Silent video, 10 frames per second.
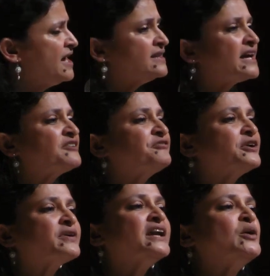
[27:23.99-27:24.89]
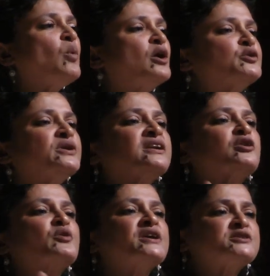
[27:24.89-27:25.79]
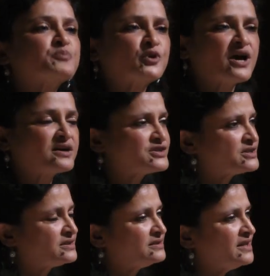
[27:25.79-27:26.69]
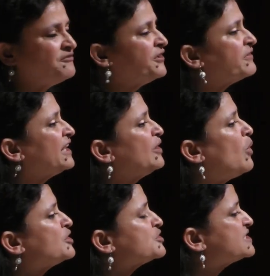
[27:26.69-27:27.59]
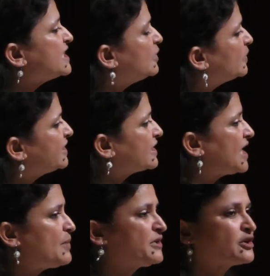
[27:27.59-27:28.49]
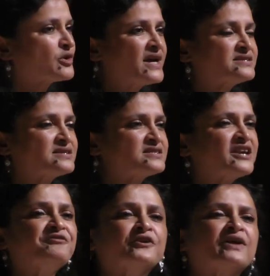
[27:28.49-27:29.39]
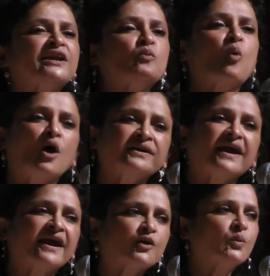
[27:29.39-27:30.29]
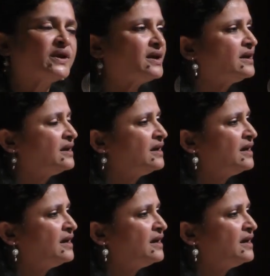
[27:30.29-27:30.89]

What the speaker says: that if we really want to increase production, if we really want to deal with the climate crisis, if we really want equity,